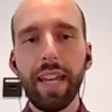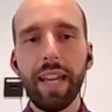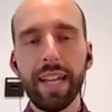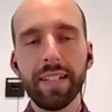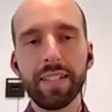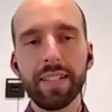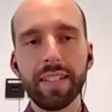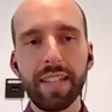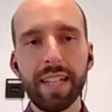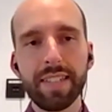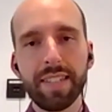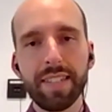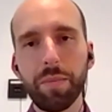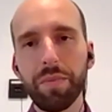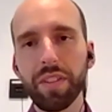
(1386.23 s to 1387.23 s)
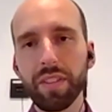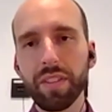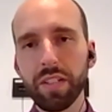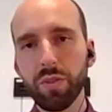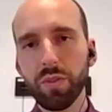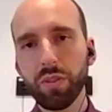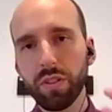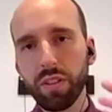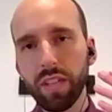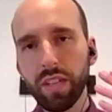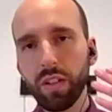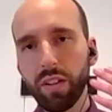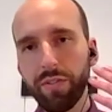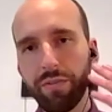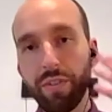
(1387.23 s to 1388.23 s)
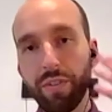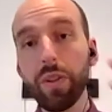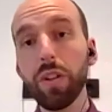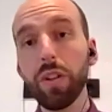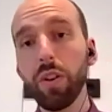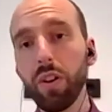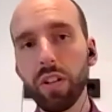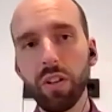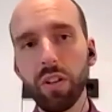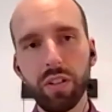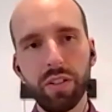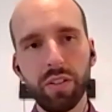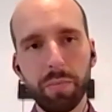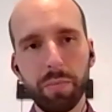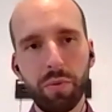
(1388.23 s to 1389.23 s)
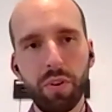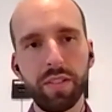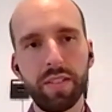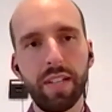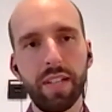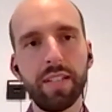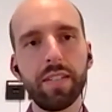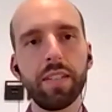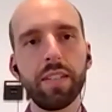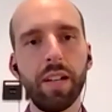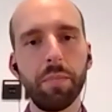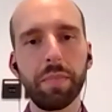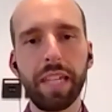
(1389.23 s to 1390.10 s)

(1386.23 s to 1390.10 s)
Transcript: And that's something that you could think of very early on in the process.